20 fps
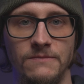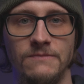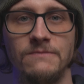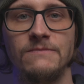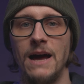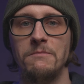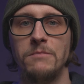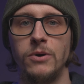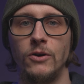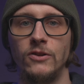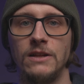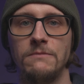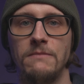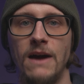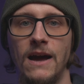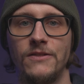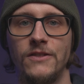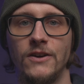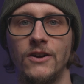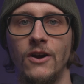I'm pulling
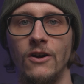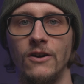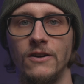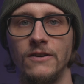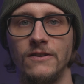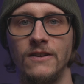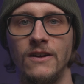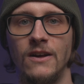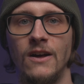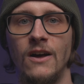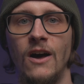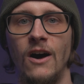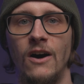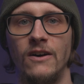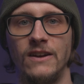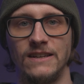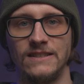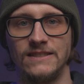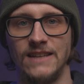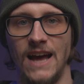back the curtain
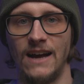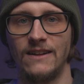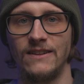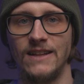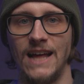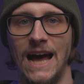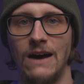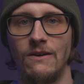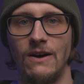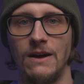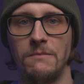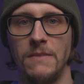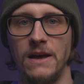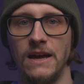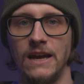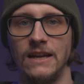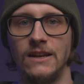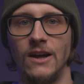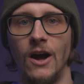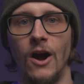on exactly how I
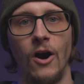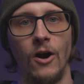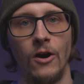made